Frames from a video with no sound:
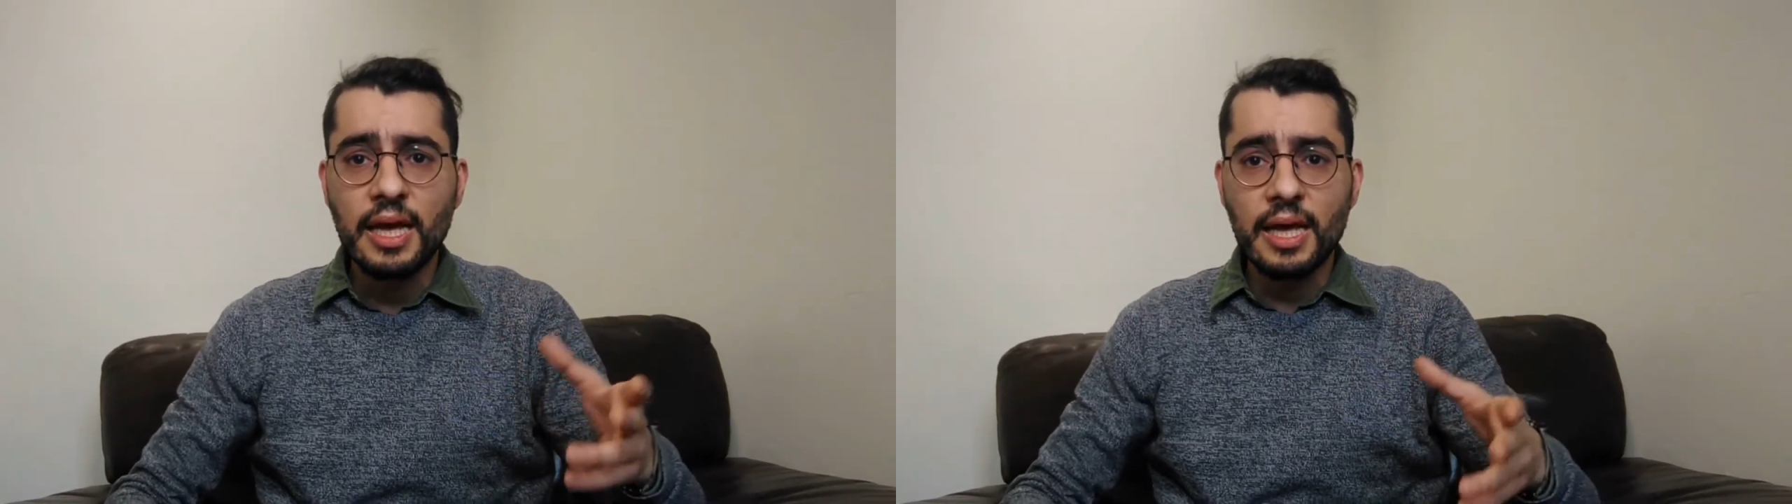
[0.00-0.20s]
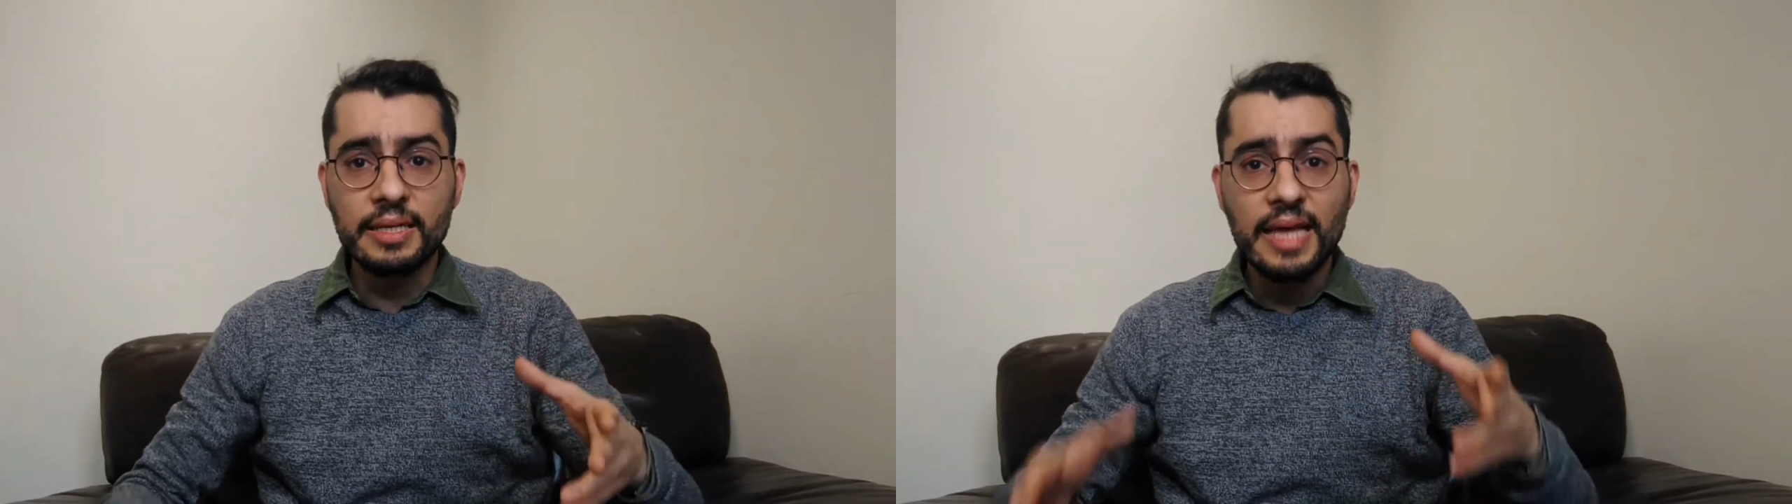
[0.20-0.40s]

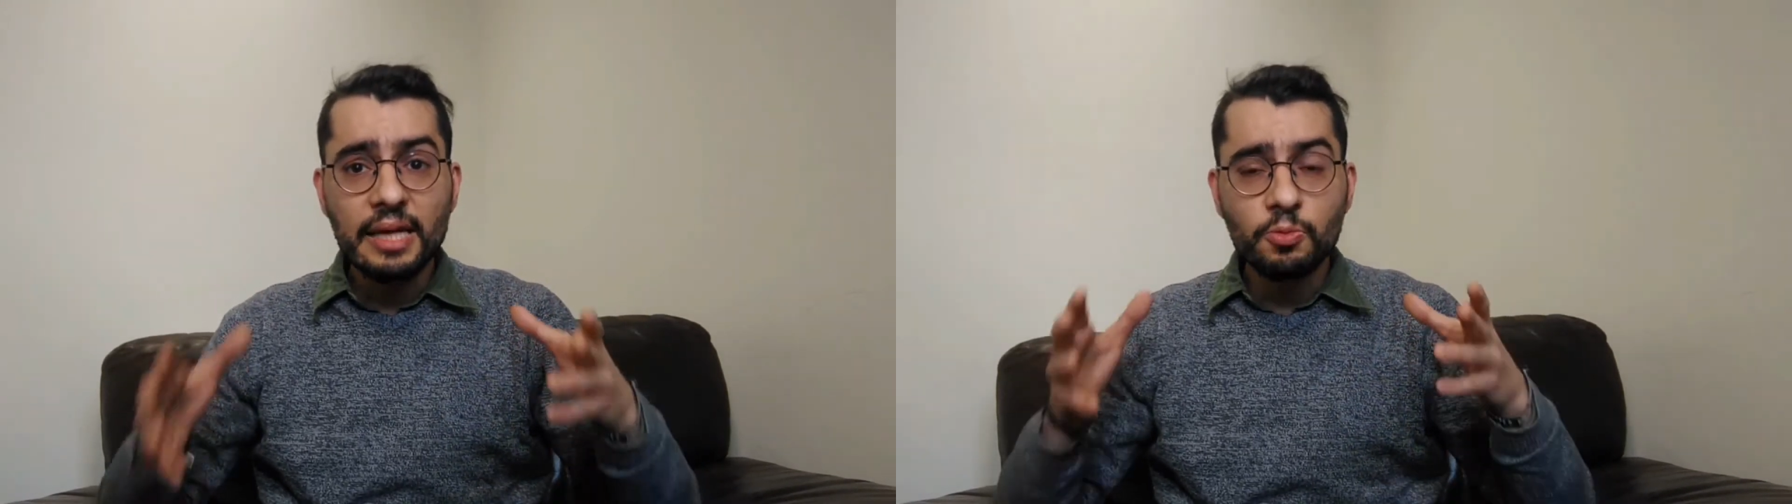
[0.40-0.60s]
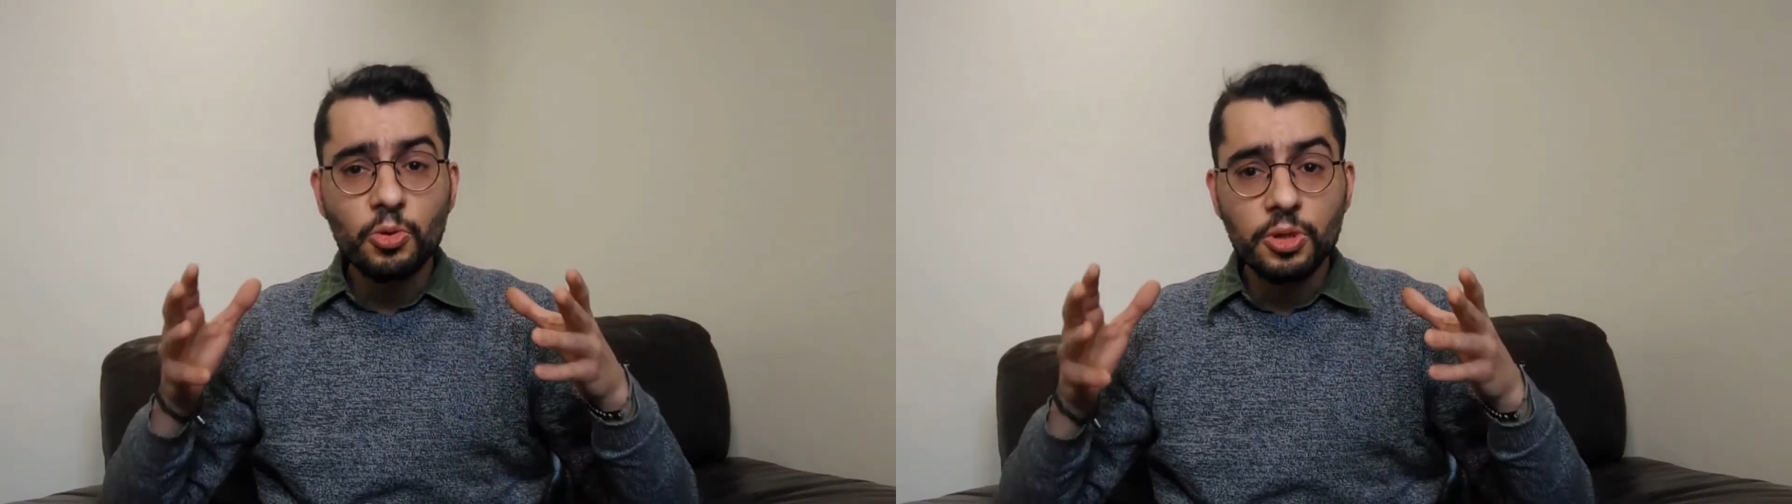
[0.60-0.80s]
and
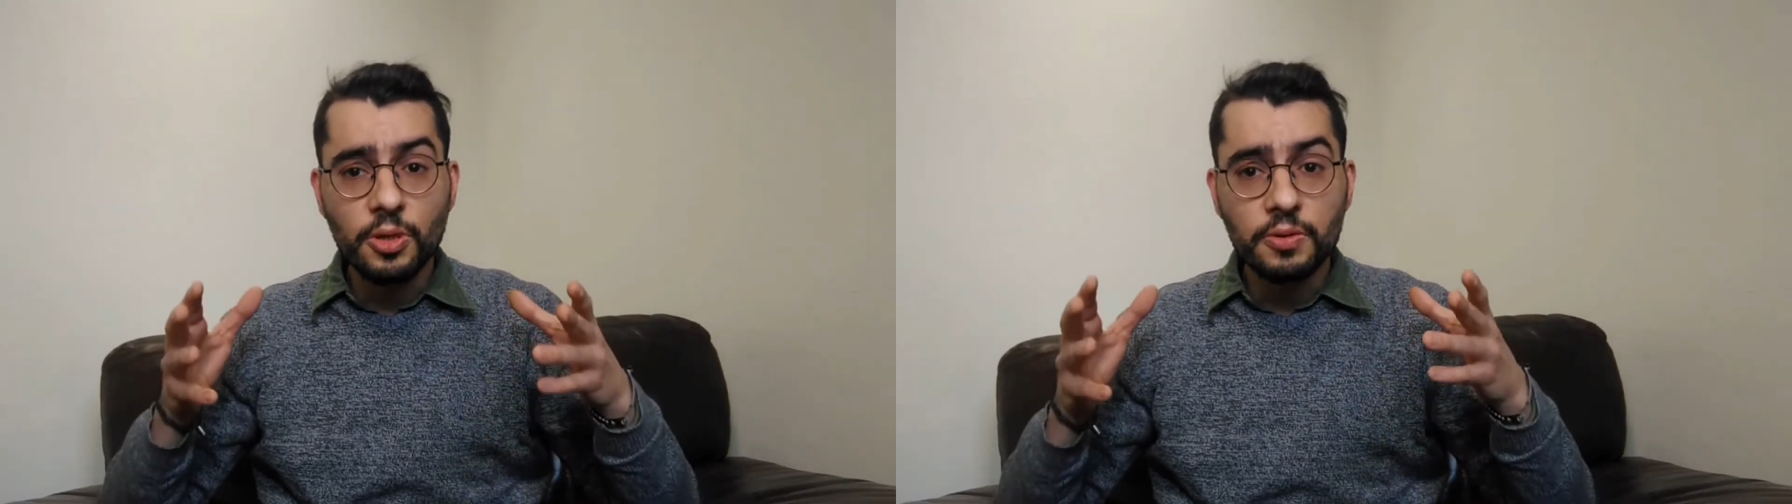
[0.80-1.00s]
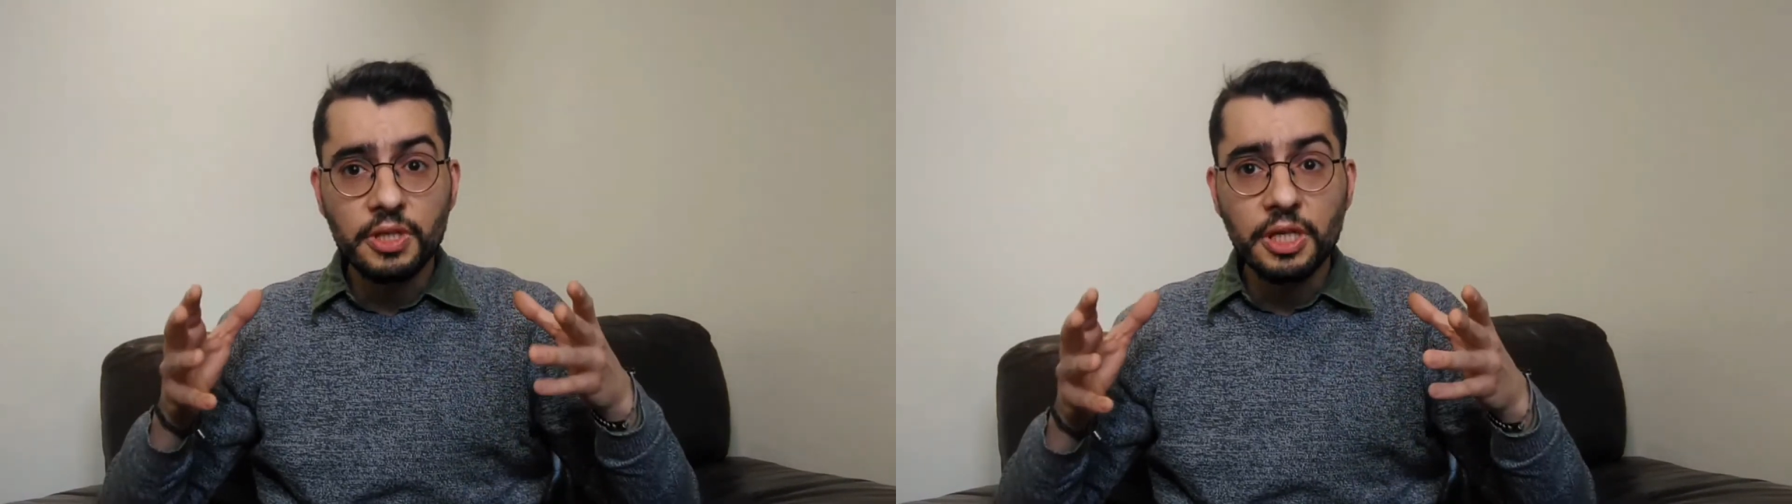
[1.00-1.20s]
that would
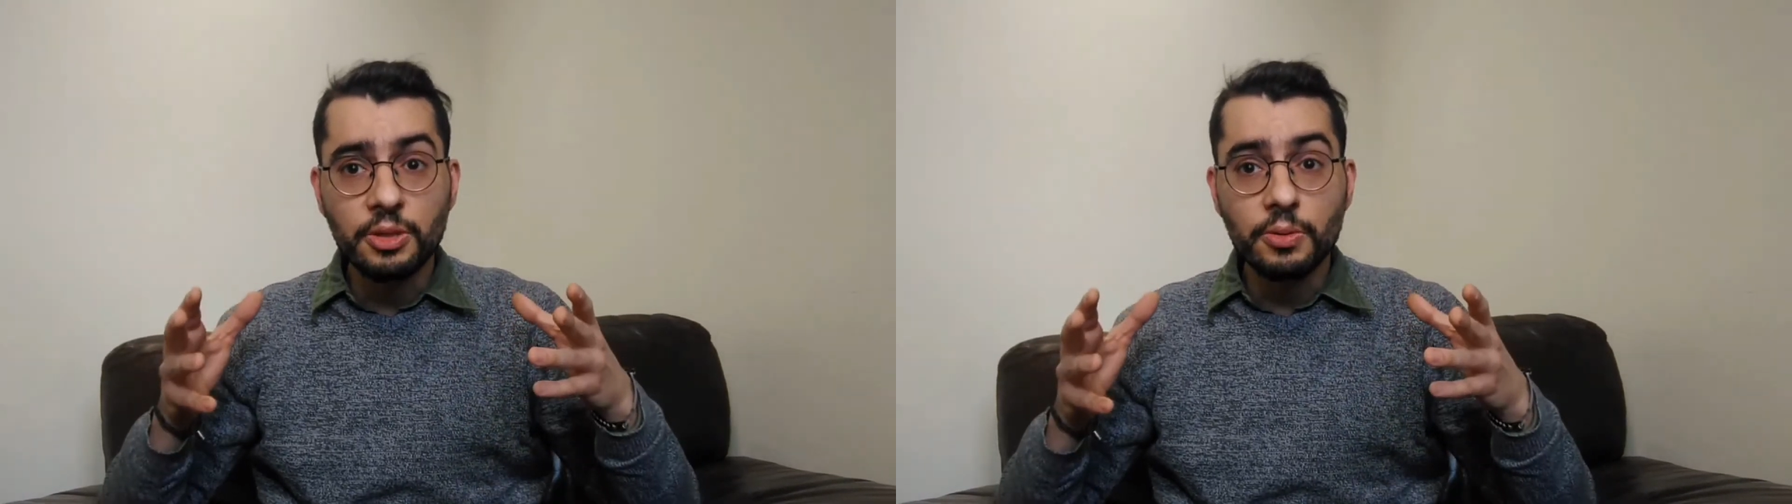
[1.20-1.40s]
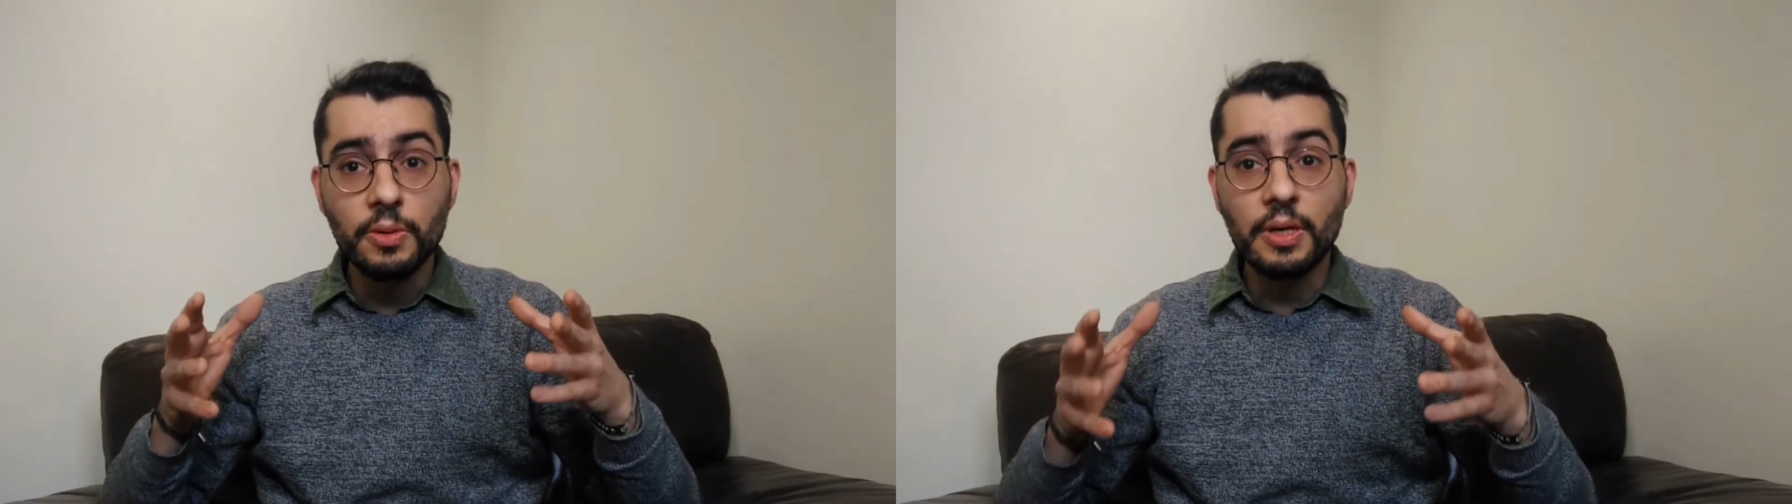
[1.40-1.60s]

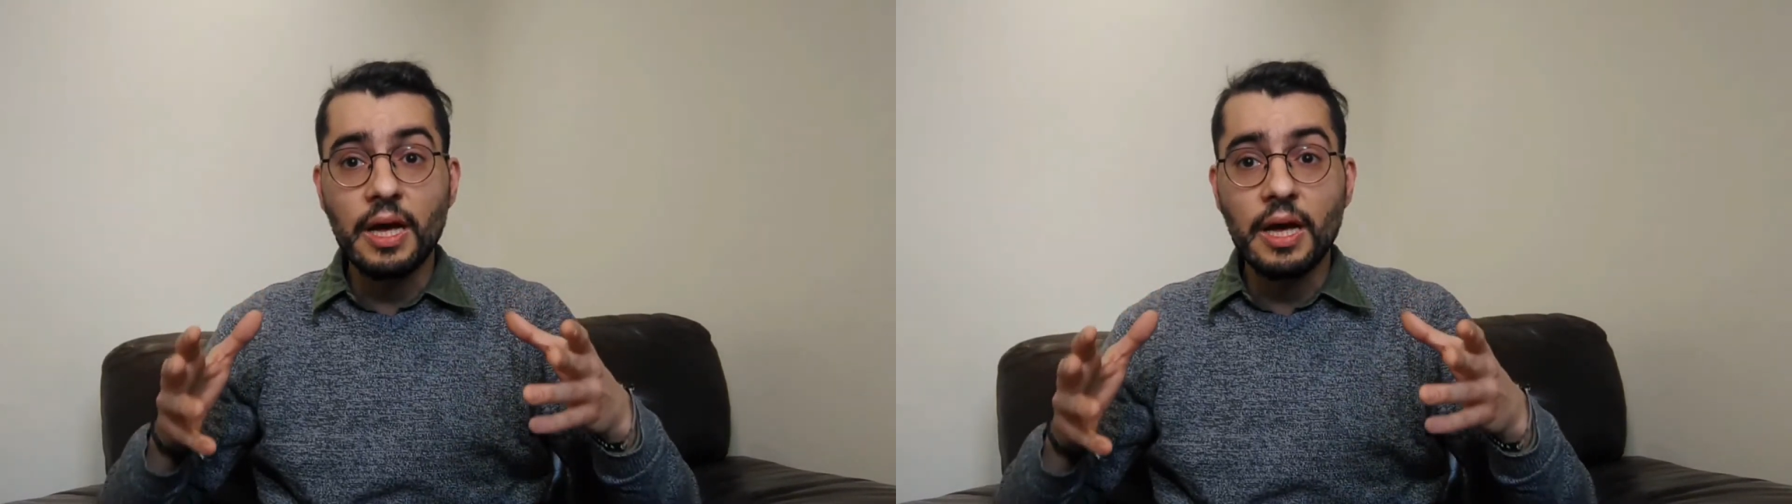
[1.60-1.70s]
continue